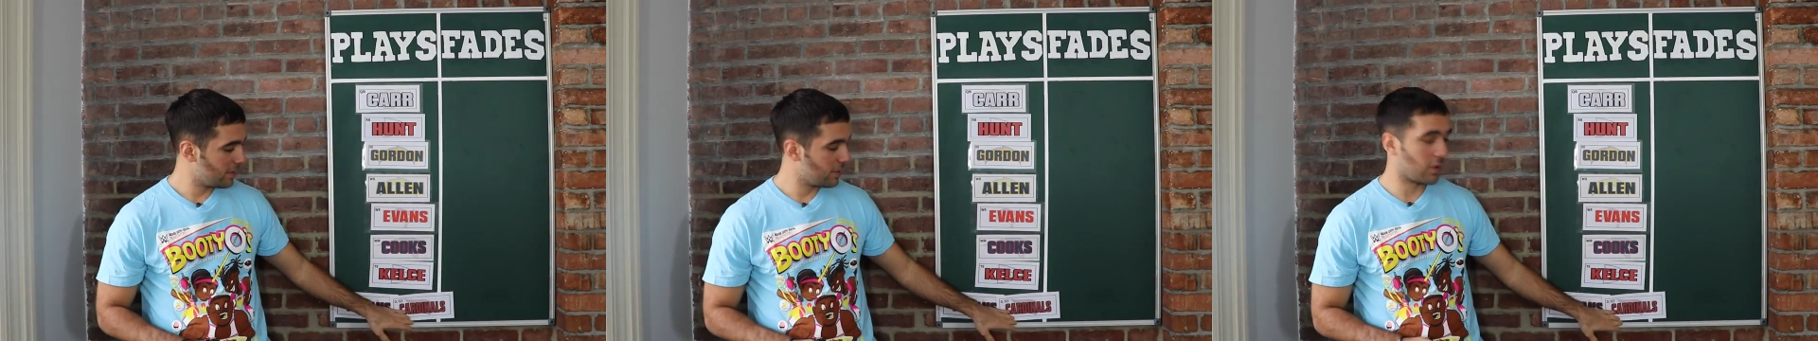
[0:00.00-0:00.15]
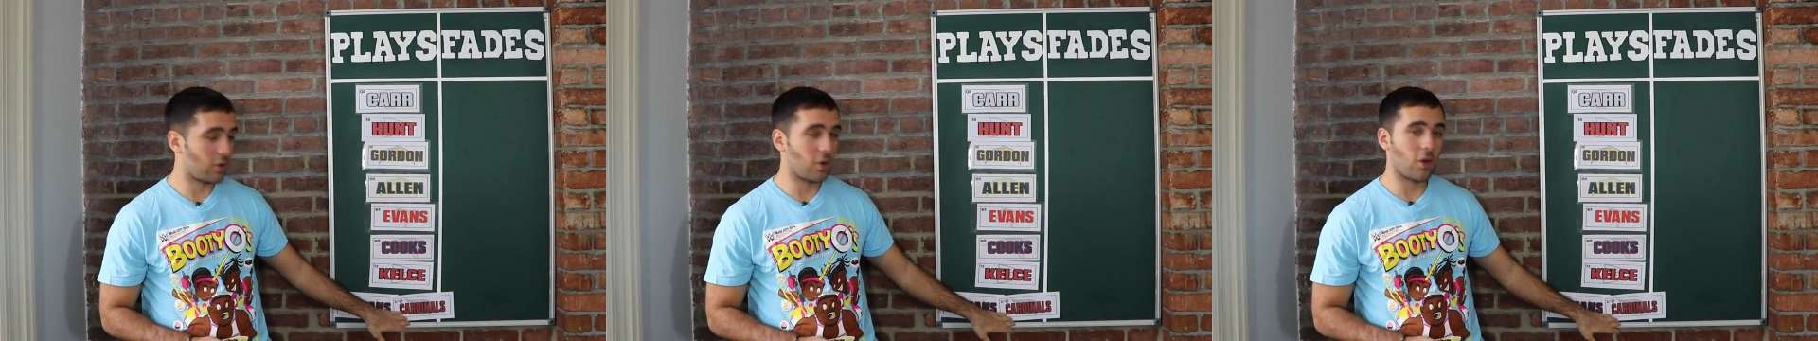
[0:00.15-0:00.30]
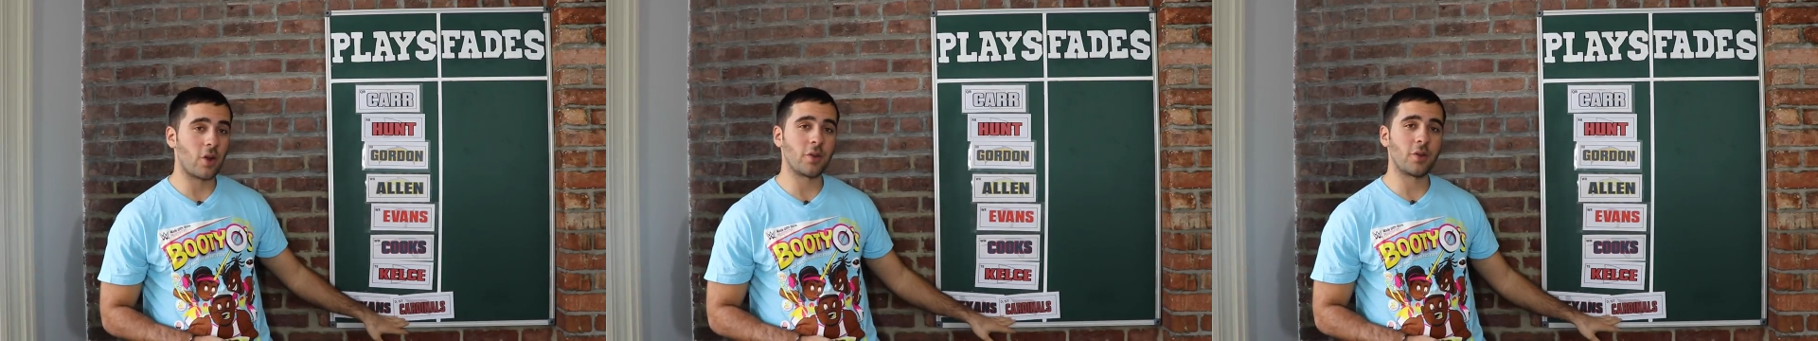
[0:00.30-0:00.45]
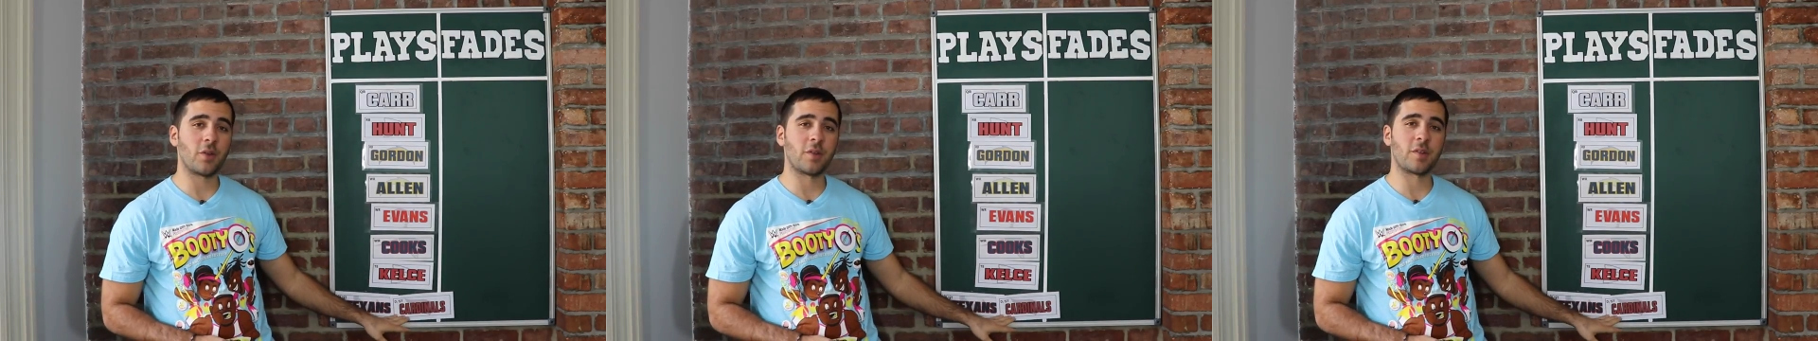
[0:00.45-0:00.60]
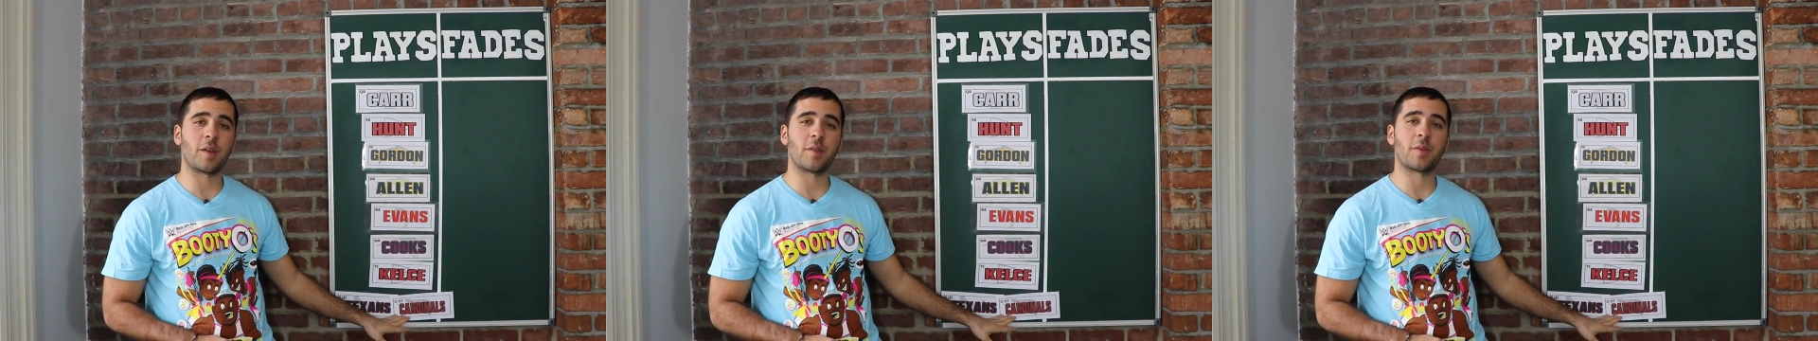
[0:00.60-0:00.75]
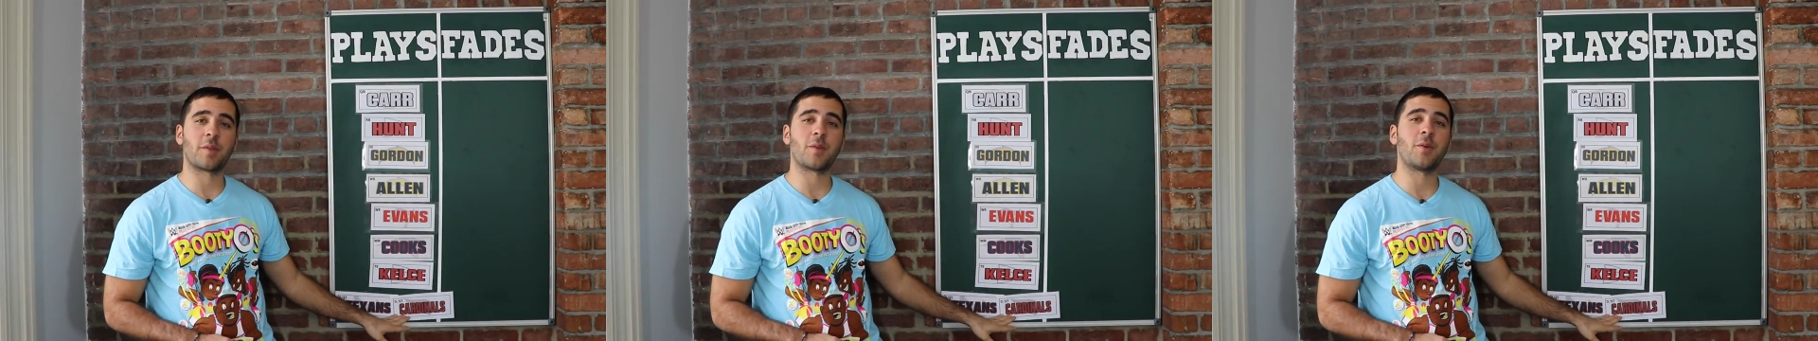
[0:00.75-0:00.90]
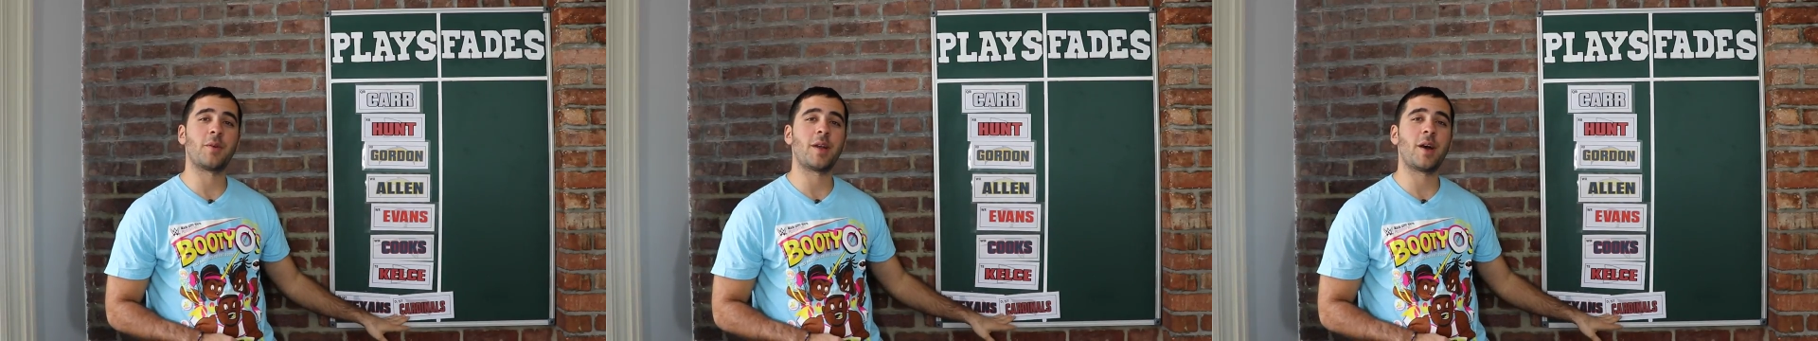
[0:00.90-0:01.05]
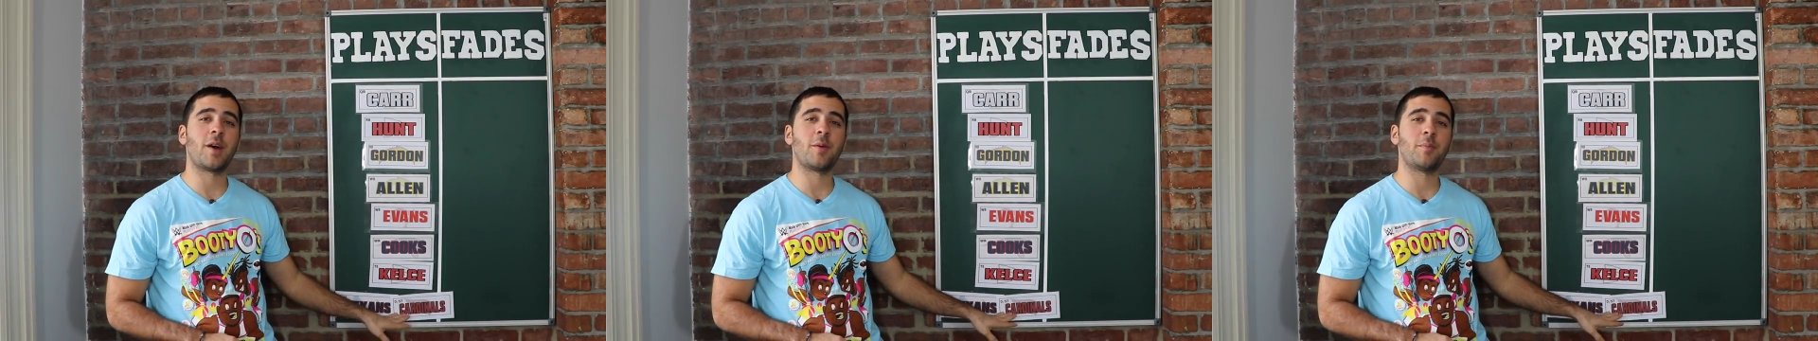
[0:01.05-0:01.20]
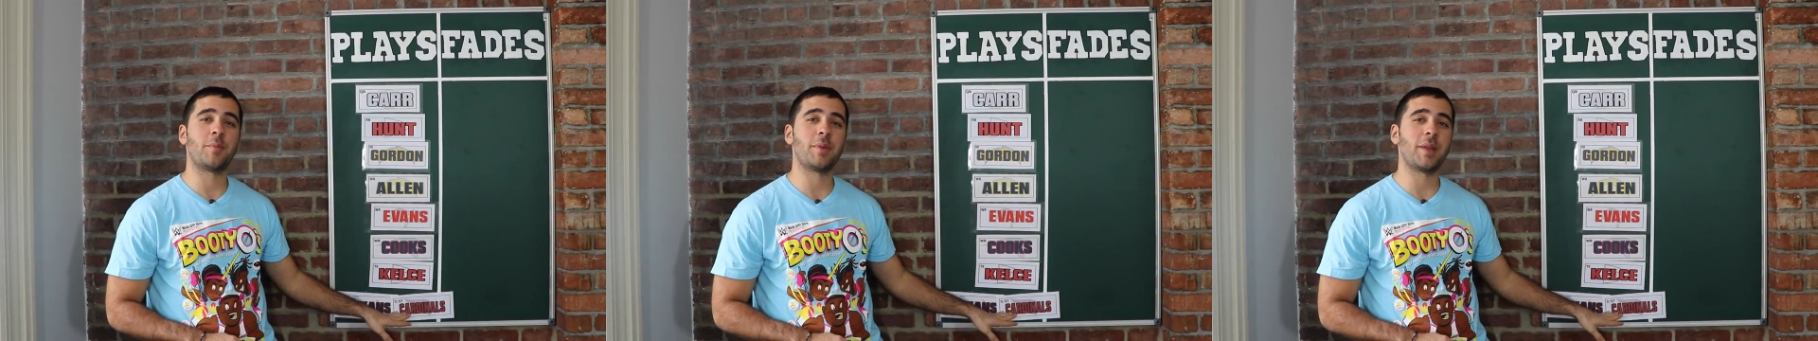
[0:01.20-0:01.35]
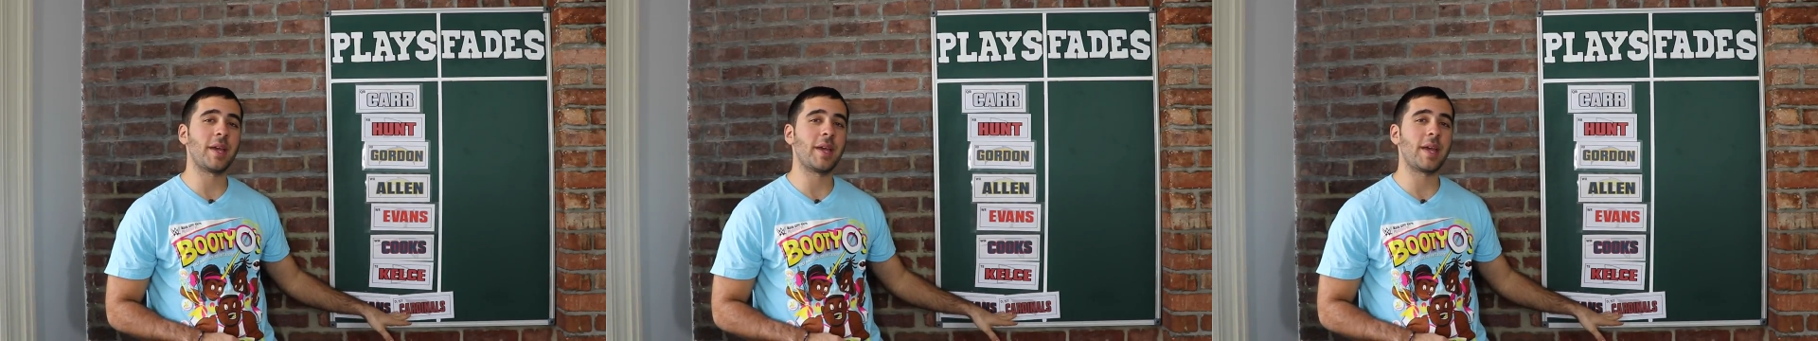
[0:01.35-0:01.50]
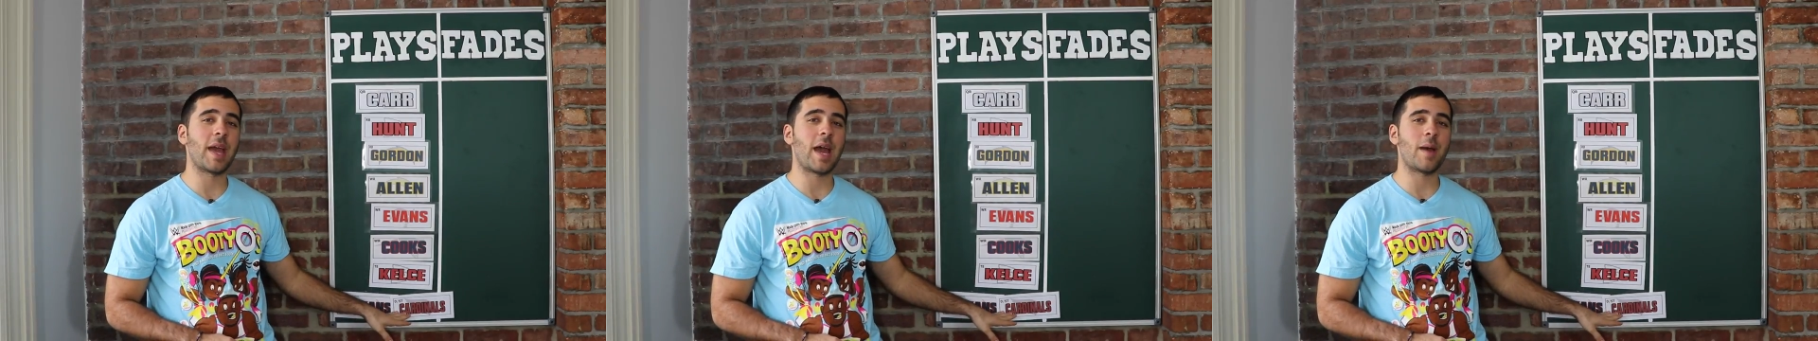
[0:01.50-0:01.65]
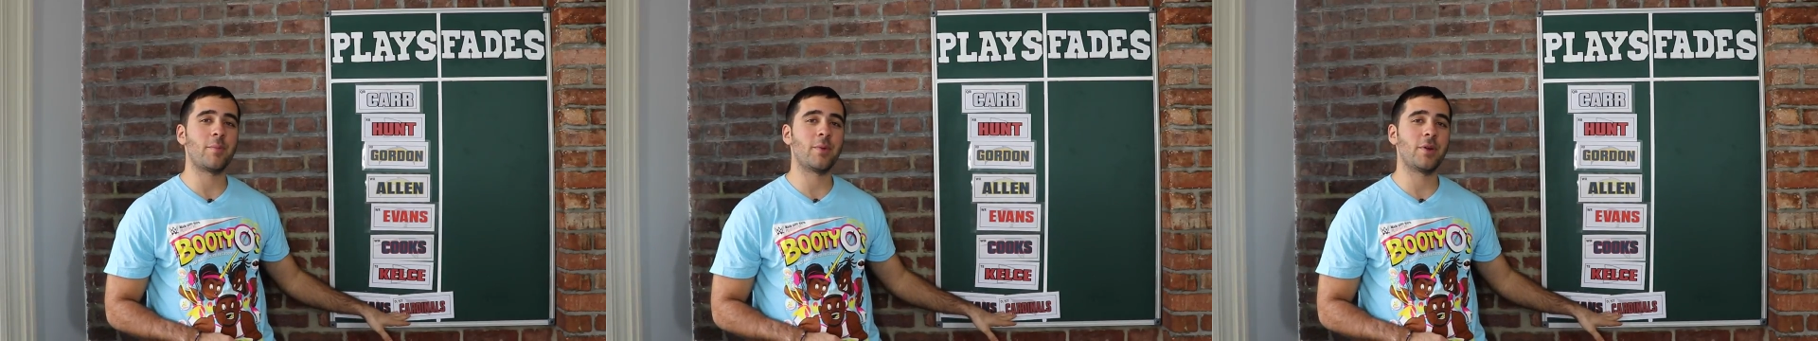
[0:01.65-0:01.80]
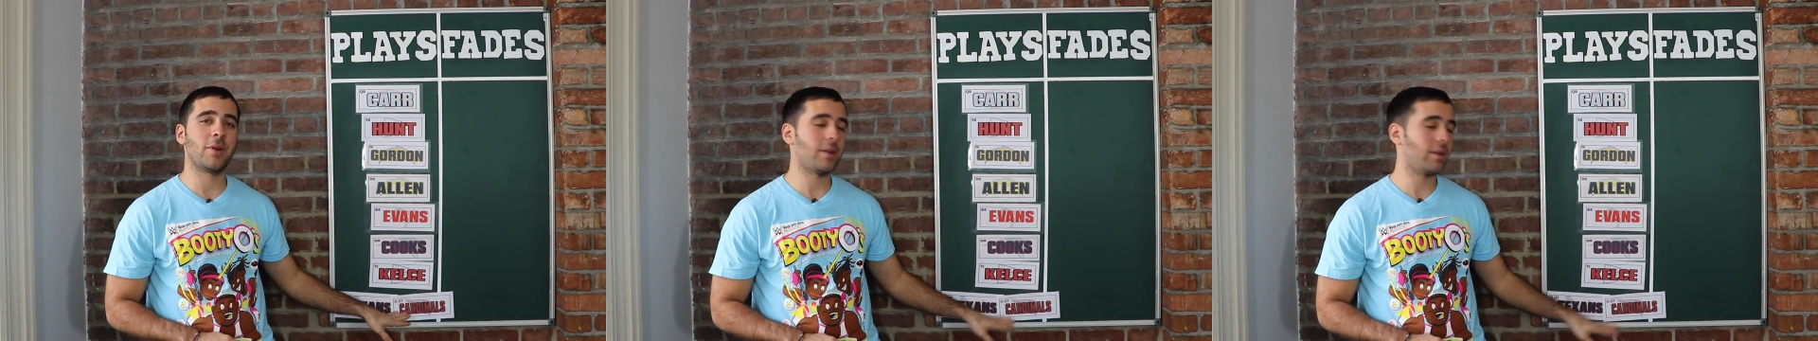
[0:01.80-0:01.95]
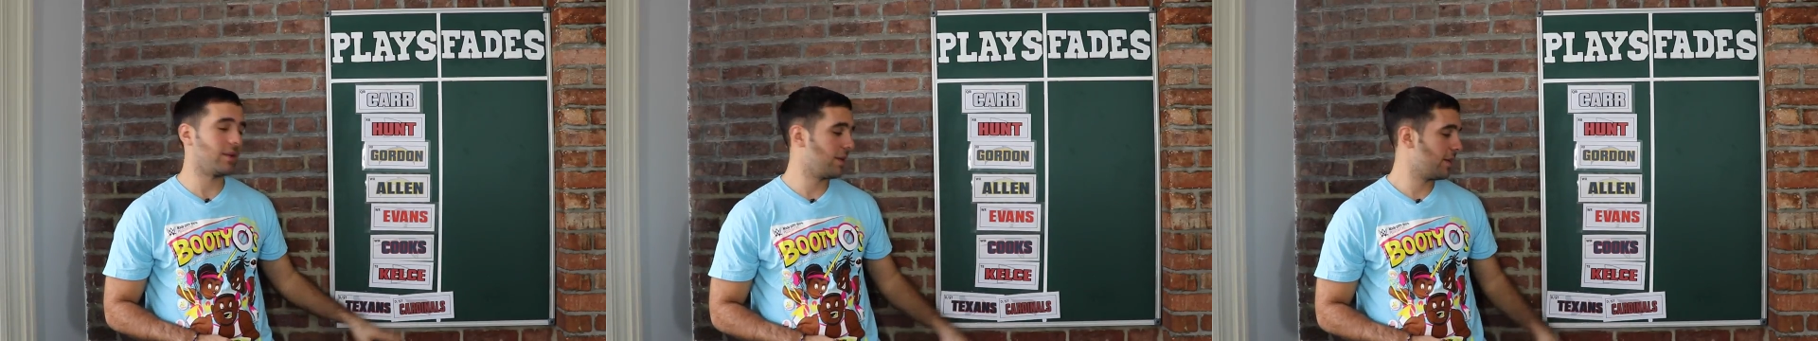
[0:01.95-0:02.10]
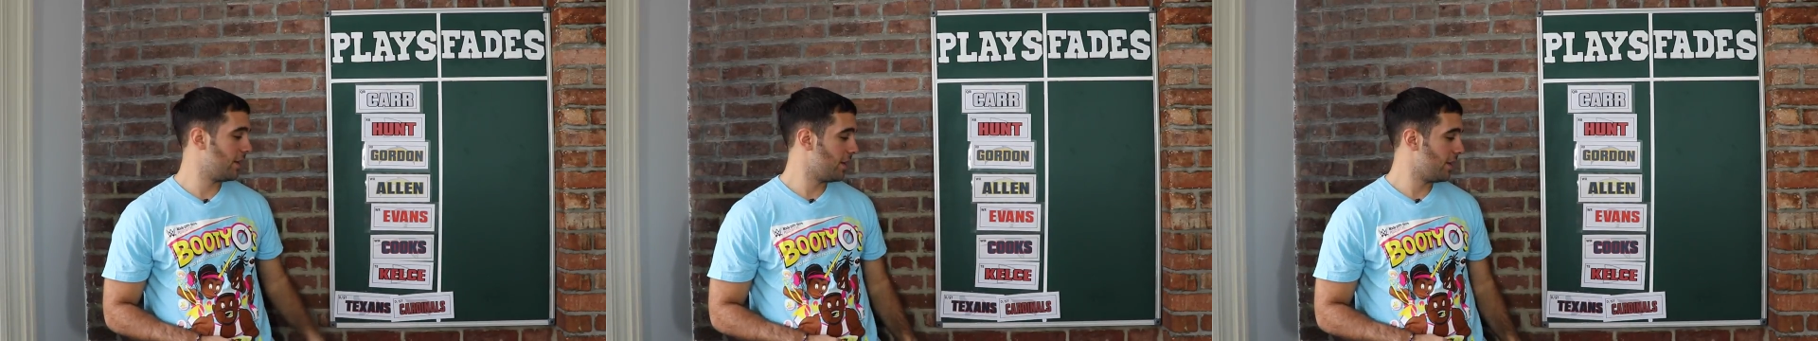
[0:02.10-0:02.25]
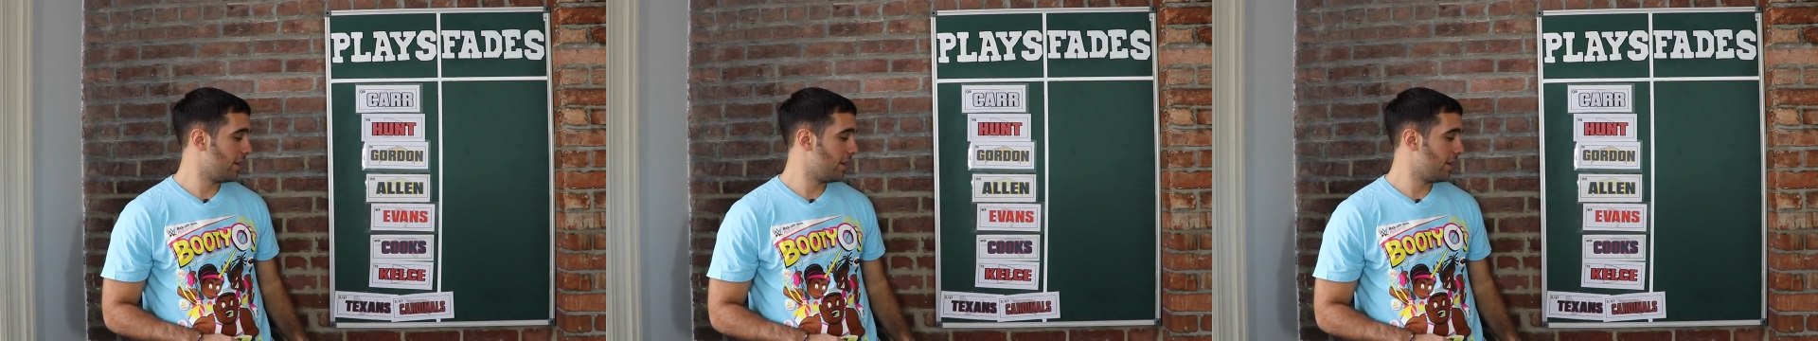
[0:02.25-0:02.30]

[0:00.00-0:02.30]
The Cardinals are throwing out Blaine Gabbert.